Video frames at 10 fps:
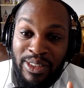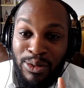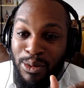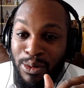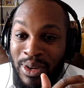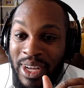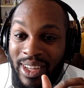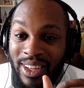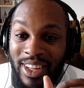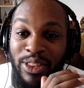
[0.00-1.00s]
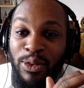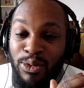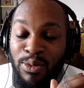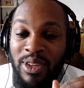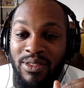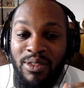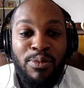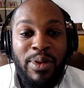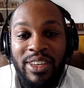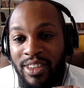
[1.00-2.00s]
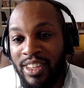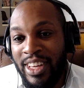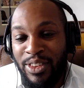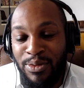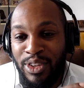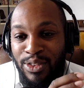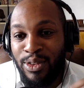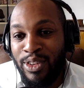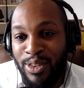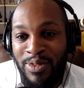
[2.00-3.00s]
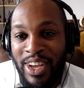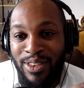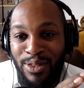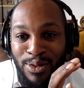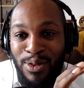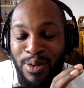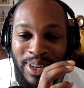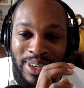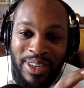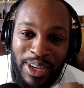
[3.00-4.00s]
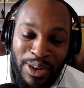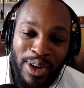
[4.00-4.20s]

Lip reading: So at those ones, it makes sense for an institutional investor to go and